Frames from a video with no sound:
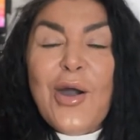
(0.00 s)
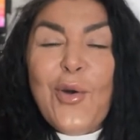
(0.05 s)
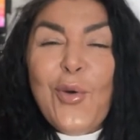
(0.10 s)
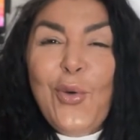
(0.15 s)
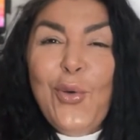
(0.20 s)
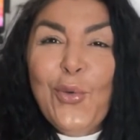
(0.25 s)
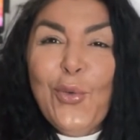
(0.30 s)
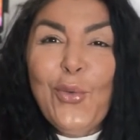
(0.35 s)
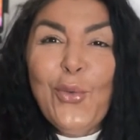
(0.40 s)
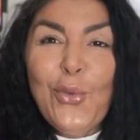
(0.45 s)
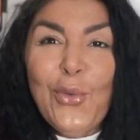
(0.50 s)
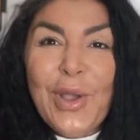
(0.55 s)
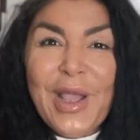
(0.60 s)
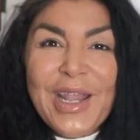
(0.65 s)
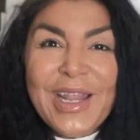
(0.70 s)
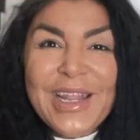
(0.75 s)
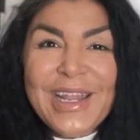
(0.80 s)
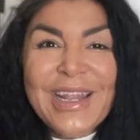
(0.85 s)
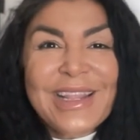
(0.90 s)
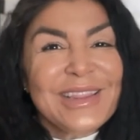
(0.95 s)

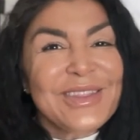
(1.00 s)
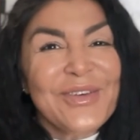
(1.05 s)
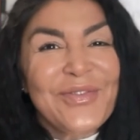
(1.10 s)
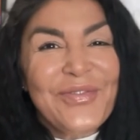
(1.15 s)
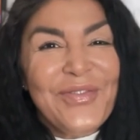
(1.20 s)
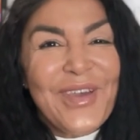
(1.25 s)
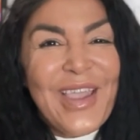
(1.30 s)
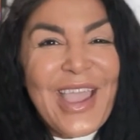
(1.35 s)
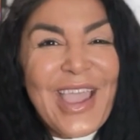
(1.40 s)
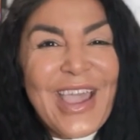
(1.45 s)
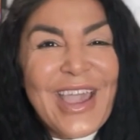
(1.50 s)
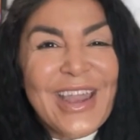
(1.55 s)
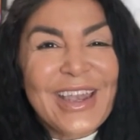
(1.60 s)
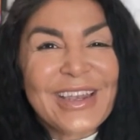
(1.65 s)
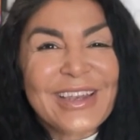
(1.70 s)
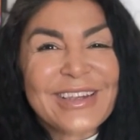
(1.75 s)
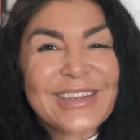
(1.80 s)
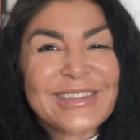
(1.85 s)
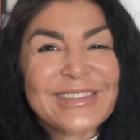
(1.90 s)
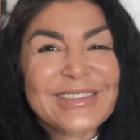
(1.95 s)
When it hit the
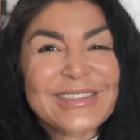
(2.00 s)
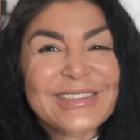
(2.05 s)
fan,